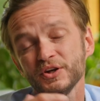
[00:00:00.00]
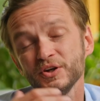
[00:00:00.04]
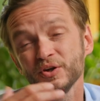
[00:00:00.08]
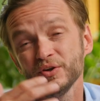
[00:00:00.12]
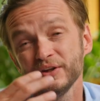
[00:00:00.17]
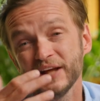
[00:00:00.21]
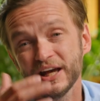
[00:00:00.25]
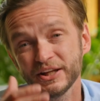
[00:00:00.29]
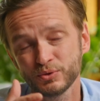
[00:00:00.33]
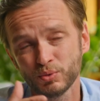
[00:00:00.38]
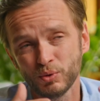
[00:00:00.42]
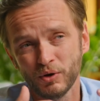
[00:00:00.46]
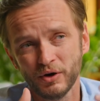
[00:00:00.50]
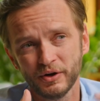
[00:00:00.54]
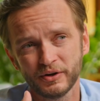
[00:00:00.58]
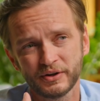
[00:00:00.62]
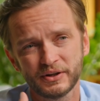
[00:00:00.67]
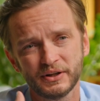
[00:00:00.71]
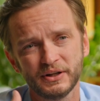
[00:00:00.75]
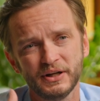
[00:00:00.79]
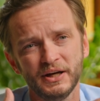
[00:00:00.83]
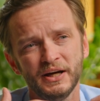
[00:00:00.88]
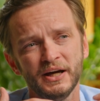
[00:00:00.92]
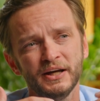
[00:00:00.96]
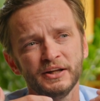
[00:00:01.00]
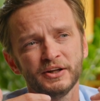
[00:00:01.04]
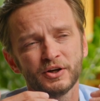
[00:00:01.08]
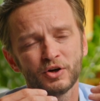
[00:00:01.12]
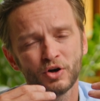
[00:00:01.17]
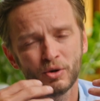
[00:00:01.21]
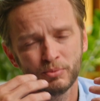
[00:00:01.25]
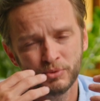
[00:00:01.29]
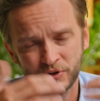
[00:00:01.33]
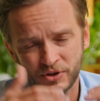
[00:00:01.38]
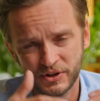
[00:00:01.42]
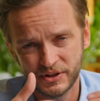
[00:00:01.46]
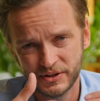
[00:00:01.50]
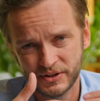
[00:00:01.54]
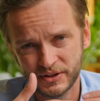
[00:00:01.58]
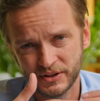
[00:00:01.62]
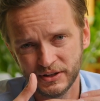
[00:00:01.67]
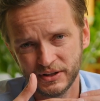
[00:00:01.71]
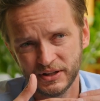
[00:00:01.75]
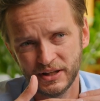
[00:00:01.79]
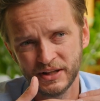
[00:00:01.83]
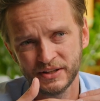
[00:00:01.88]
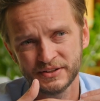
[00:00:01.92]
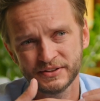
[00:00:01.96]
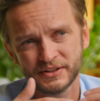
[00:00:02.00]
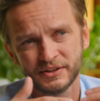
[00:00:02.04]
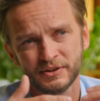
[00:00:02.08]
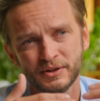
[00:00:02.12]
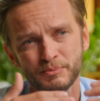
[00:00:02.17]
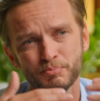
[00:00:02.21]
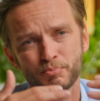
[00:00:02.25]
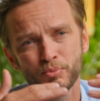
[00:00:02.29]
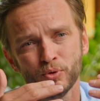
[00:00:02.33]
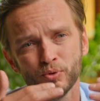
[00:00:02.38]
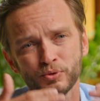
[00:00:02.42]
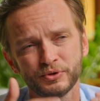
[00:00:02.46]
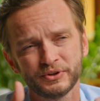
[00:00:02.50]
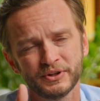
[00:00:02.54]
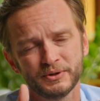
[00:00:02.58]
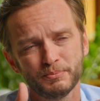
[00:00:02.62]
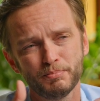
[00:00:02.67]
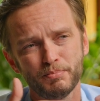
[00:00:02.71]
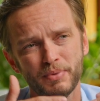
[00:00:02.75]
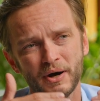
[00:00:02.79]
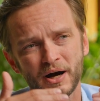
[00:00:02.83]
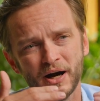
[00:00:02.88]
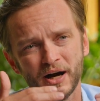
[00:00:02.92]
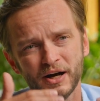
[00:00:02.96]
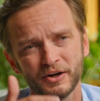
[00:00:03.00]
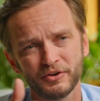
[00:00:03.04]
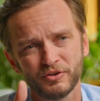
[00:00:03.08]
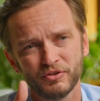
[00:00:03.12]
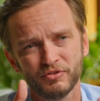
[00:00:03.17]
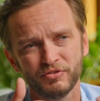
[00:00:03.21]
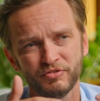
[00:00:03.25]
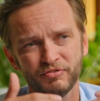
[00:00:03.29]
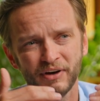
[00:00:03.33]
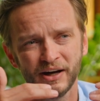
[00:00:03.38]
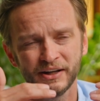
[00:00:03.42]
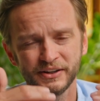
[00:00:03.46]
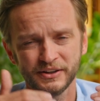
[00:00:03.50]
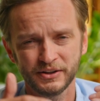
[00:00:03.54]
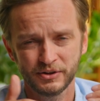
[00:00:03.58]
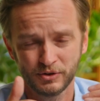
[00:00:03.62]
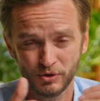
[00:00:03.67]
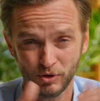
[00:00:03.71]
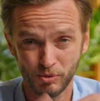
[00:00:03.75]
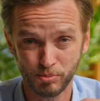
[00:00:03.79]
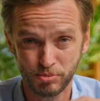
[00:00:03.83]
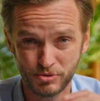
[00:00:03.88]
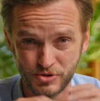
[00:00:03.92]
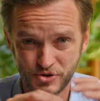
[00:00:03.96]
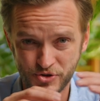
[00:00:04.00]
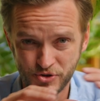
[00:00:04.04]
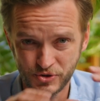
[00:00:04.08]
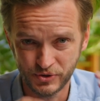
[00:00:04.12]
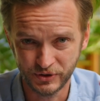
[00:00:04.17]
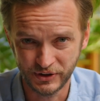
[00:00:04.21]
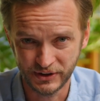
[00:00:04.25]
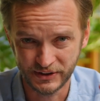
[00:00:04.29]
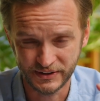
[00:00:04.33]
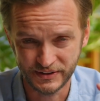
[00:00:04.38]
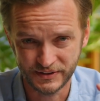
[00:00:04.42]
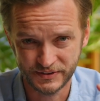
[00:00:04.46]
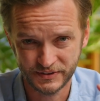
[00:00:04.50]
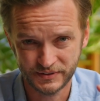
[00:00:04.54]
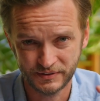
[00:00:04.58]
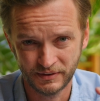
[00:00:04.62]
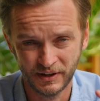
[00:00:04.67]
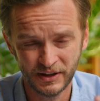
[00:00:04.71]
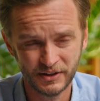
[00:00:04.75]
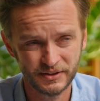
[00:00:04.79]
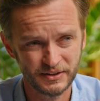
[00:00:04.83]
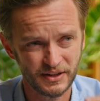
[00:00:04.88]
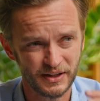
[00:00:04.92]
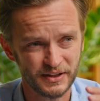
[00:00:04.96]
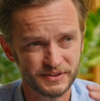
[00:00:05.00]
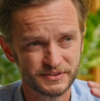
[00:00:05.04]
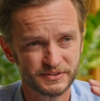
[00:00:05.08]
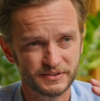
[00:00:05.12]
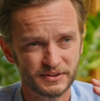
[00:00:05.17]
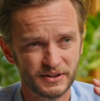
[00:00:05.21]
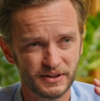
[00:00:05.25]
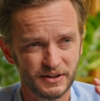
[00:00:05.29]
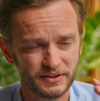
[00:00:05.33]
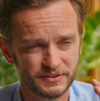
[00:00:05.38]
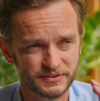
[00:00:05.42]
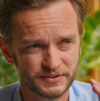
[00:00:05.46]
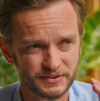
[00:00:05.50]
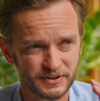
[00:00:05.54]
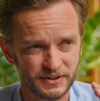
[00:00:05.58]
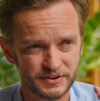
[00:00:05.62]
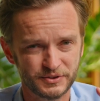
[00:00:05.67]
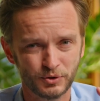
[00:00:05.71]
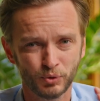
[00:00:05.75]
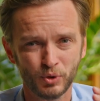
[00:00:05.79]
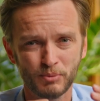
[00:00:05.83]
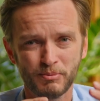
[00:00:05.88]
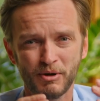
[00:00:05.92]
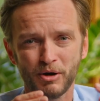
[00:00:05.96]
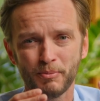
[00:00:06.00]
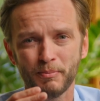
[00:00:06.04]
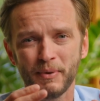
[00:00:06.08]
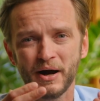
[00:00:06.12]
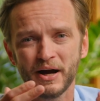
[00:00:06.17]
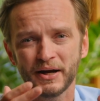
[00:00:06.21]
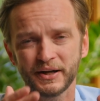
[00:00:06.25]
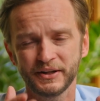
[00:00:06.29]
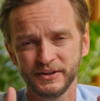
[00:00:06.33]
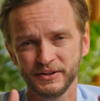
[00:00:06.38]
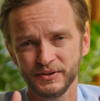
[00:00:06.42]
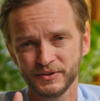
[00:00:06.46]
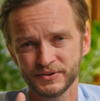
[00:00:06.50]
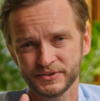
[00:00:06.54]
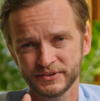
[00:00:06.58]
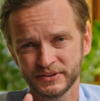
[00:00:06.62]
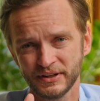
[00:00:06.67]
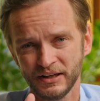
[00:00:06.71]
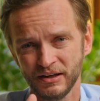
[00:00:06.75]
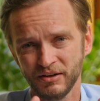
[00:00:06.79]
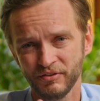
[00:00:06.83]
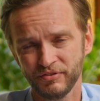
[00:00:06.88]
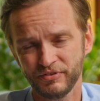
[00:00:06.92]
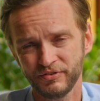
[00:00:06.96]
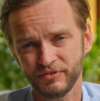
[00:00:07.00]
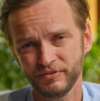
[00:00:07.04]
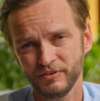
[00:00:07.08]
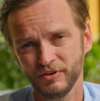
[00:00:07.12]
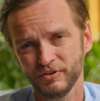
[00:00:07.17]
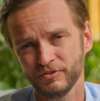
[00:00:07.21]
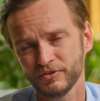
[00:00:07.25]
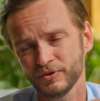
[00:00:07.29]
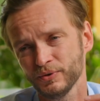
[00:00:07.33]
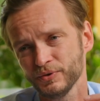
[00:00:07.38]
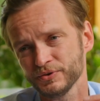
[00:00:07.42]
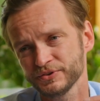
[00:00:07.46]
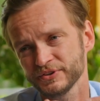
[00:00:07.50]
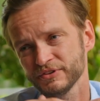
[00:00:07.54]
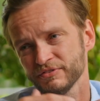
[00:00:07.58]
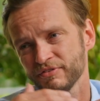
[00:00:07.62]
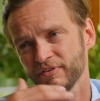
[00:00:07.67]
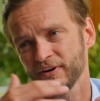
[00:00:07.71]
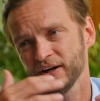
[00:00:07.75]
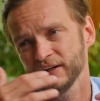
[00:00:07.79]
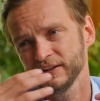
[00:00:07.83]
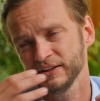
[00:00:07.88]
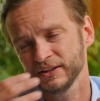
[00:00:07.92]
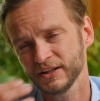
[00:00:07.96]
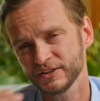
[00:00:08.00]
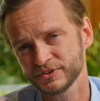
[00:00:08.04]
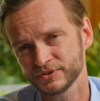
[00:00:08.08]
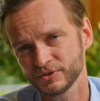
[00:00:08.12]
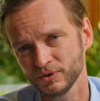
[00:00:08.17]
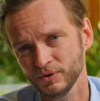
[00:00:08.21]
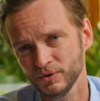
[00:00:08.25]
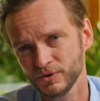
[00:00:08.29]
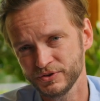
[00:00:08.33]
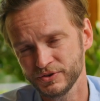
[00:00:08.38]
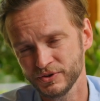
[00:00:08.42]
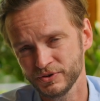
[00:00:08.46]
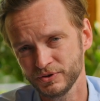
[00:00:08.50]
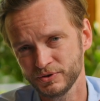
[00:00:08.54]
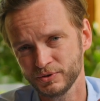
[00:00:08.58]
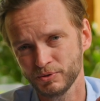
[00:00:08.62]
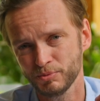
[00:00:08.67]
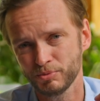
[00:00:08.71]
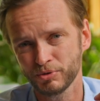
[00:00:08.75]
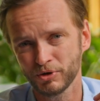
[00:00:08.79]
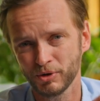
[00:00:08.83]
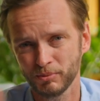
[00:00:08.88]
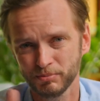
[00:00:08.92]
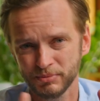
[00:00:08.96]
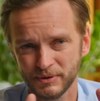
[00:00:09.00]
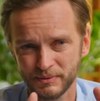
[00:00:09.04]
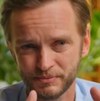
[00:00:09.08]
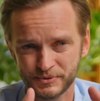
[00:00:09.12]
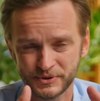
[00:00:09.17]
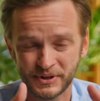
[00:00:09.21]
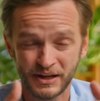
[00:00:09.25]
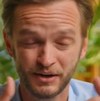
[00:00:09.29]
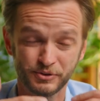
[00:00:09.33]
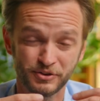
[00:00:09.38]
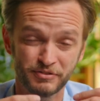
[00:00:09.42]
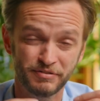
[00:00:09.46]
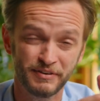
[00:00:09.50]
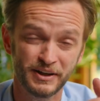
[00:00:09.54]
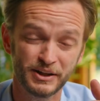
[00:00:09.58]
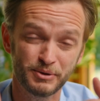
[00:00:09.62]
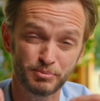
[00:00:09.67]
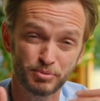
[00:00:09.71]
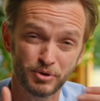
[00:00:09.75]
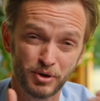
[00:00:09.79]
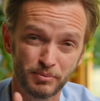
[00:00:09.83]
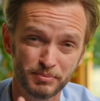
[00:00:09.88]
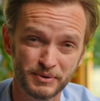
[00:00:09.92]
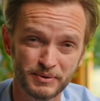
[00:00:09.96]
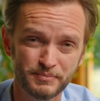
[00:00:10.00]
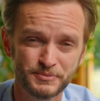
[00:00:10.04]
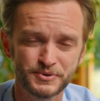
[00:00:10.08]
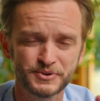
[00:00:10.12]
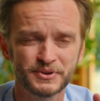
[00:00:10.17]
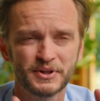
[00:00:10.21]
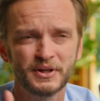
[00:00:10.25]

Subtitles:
your network and the community is an important part of finding your opportunities, right? It's all about marketing yourself, of course, and finding a solution to problems. How do you find problems?